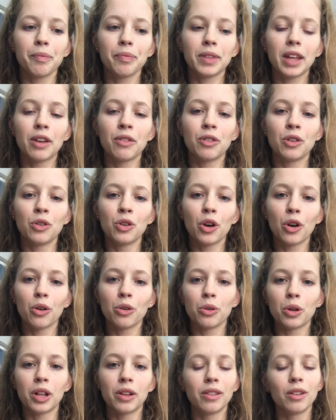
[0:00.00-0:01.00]
if you
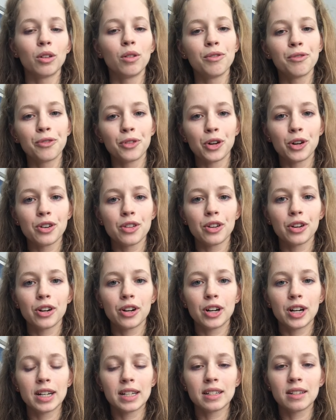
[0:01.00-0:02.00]
go a little
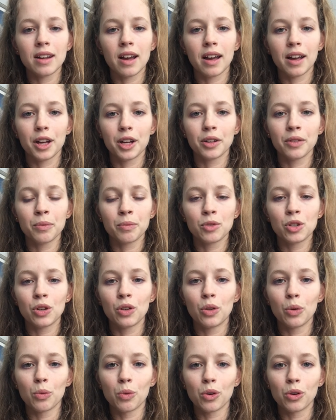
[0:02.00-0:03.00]
further to
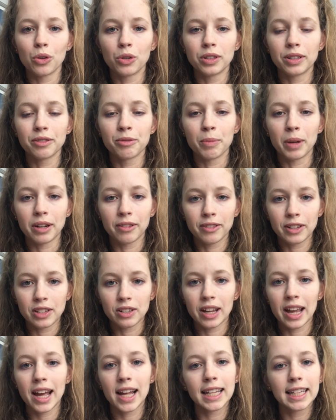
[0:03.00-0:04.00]
the world of
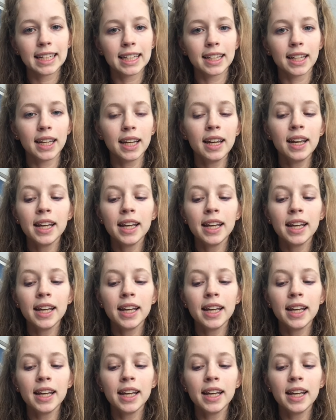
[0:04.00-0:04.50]
metaphysicality,